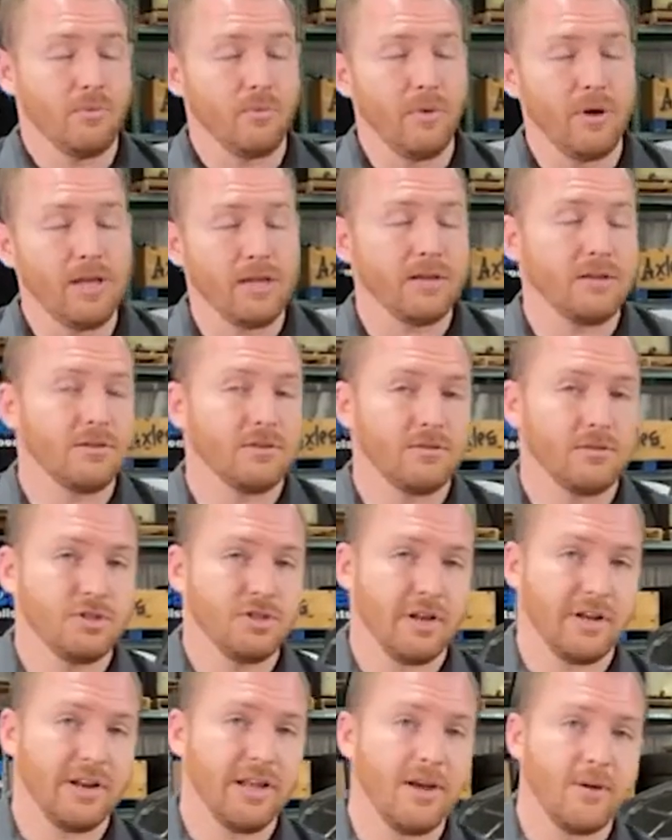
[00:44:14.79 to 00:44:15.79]
weigh it,
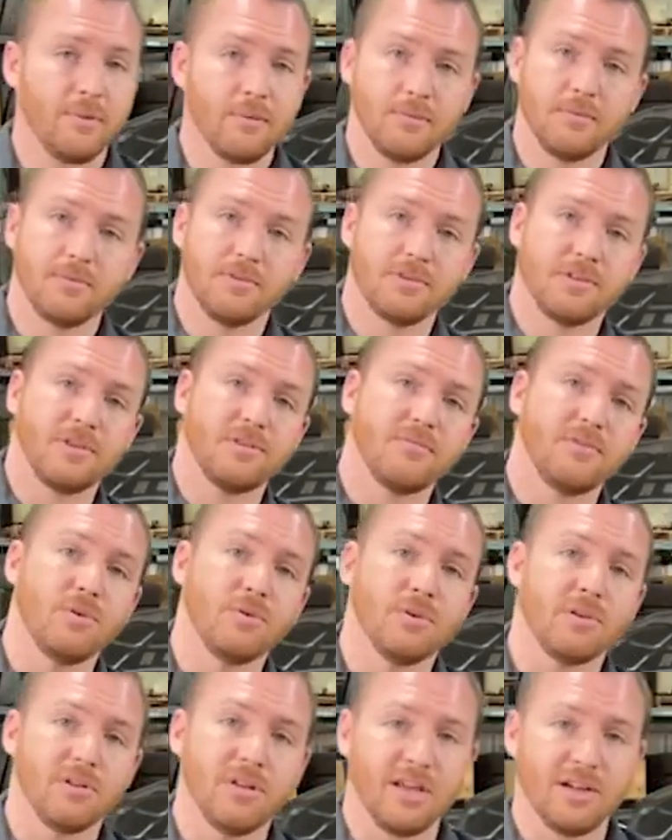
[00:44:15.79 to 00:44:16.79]
check it out. See if
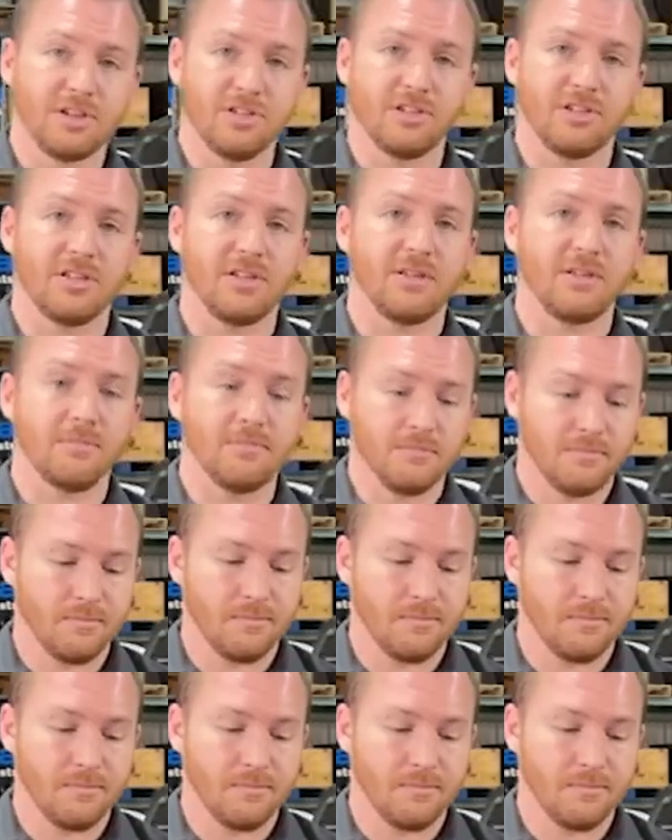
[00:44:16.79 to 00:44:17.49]
you can actually